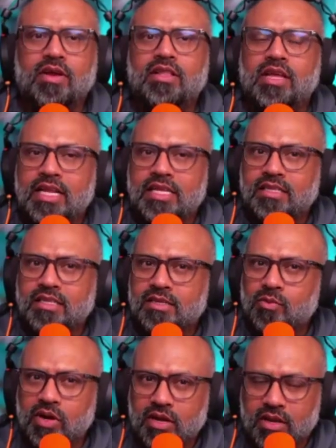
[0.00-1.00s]
as well that, is
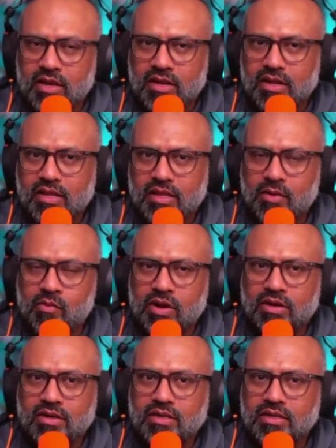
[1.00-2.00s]
this what they
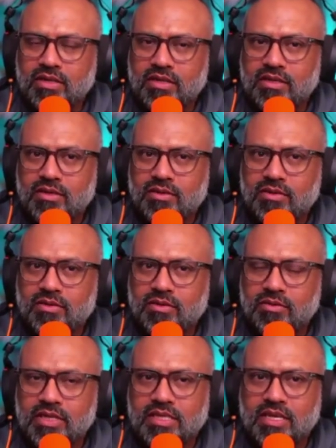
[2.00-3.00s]
want to
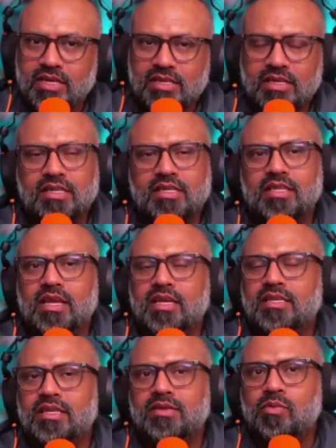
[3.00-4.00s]
discuss? Is
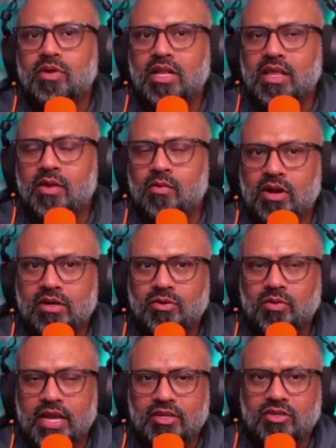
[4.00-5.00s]
this what they
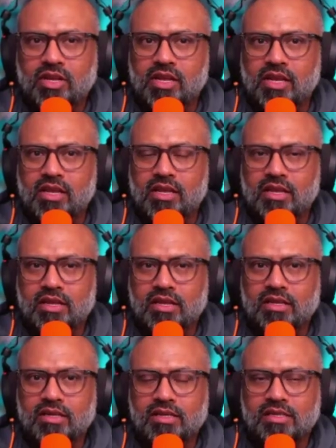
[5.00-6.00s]
want to actually
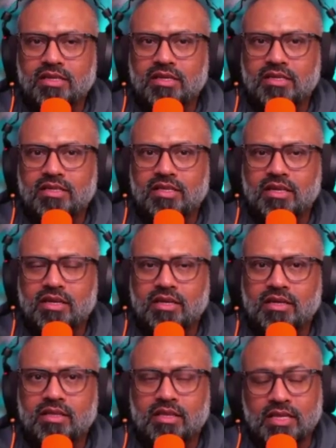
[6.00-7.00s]
discuss?
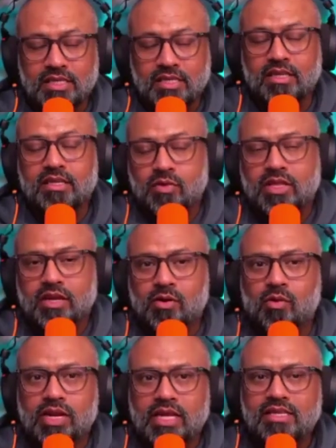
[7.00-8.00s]
Is this what their
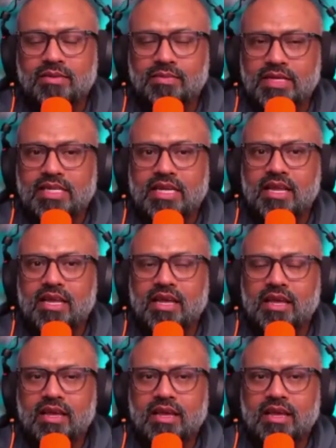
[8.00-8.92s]
goal is, basically?